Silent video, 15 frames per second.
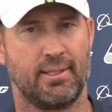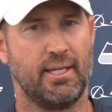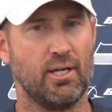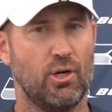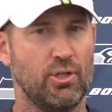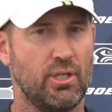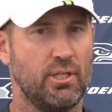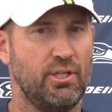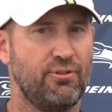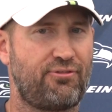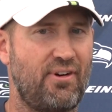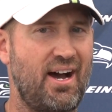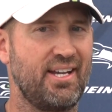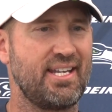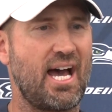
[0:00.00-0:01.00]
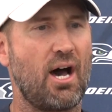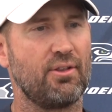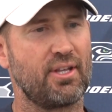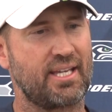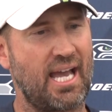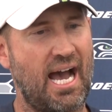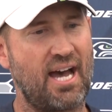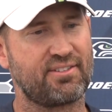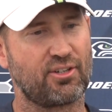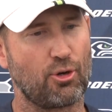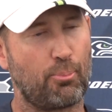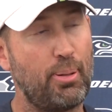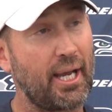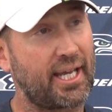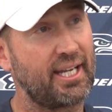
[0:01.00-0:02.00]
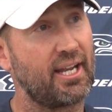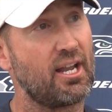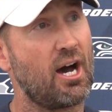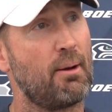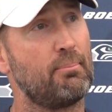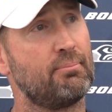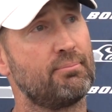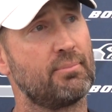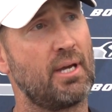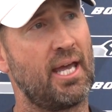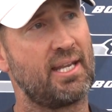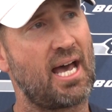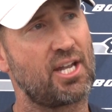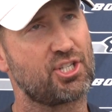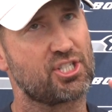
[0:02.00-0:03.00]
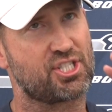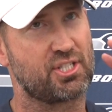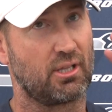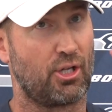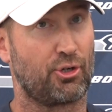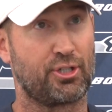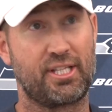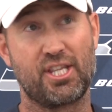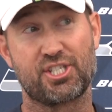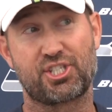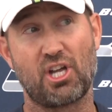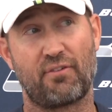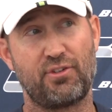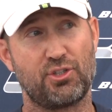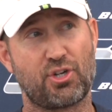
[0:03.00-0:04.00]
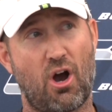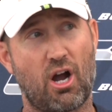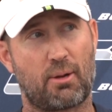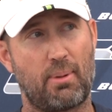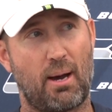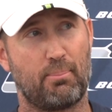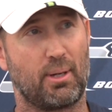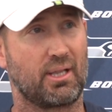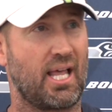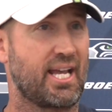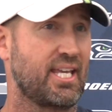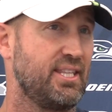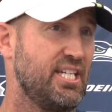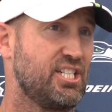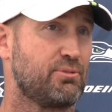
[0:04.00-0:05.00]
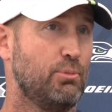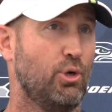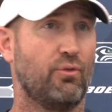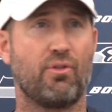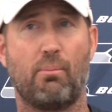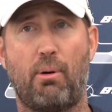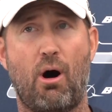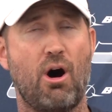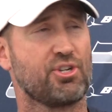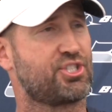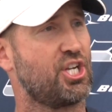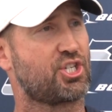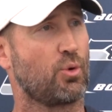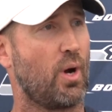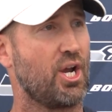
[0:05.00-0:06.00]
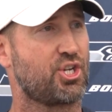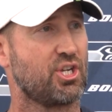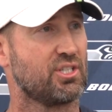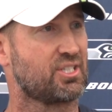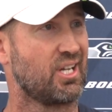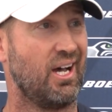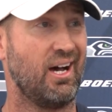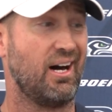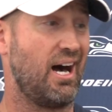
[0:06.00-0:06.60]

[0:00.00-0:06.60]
you know, you find out the guys that are picking it up, and not just learning the stuff you talk about, but like in these move the ball situations,